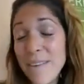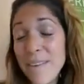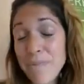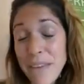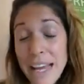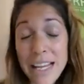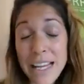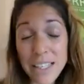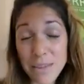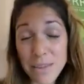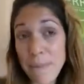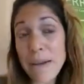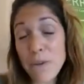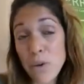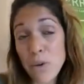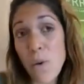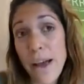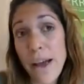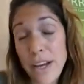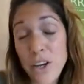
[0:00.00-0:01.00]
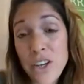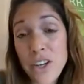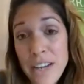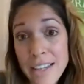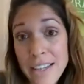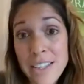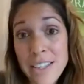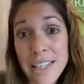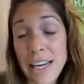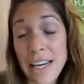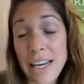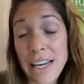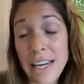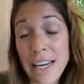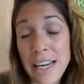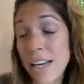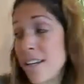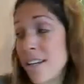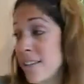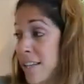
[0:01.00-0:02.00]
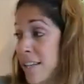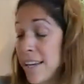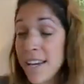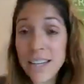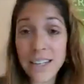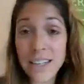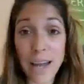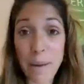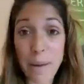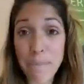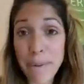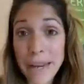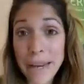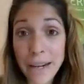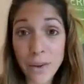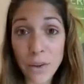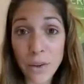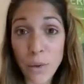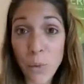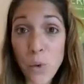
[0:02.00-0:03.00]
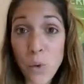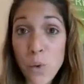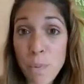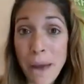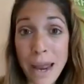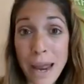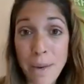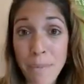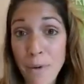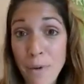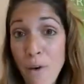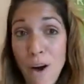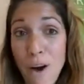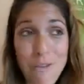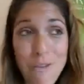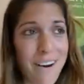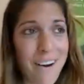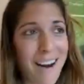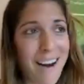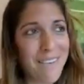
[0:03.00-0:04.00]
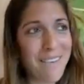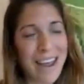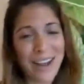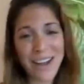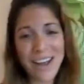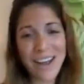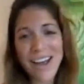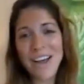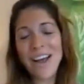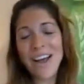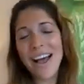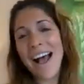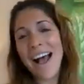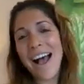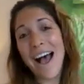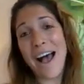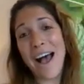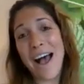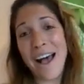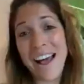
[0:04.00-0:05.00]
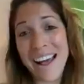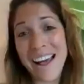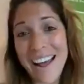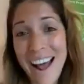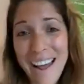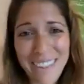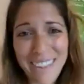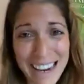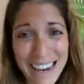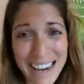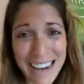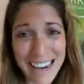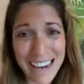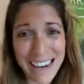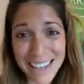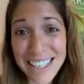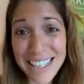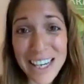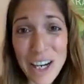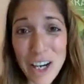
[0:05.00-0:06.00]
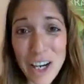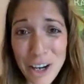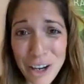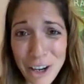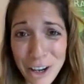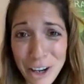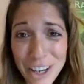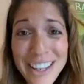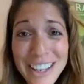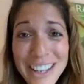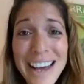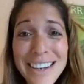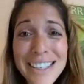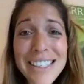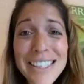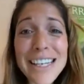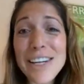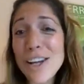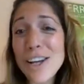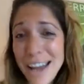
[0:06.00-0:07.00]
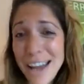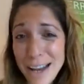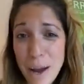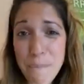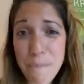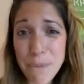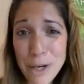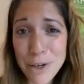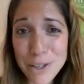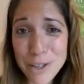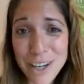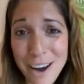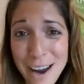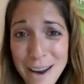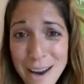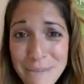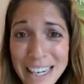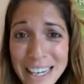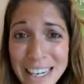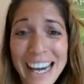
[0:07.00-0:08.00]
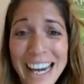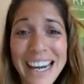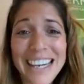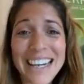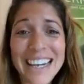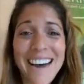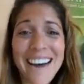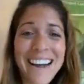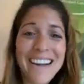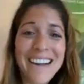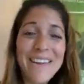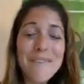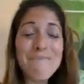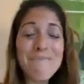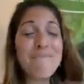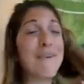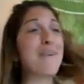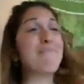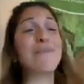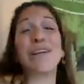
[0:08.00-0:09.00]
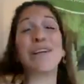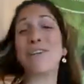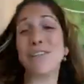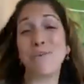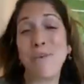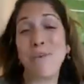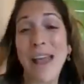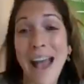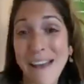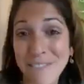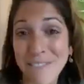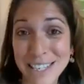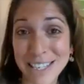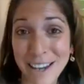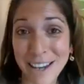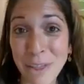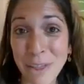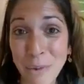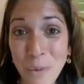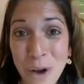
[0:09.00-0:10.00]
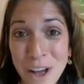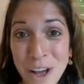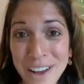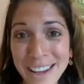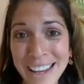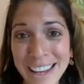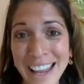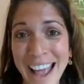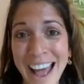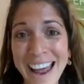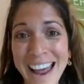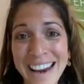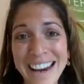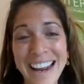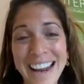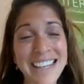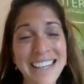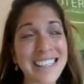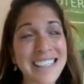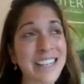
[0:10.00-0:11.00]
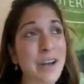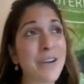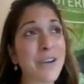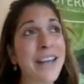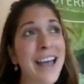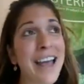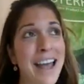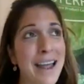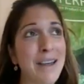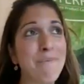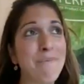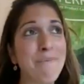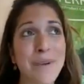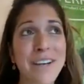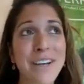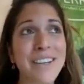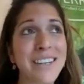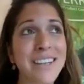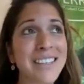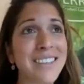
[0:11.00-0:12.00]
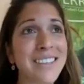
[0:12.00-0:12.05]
it's been quite good, actually, because the kids like peel the wallpaper off. And like, that doesn't look good. That doesn't look like a blue diamond leader. But because we haven't done the work yet, it's okay, because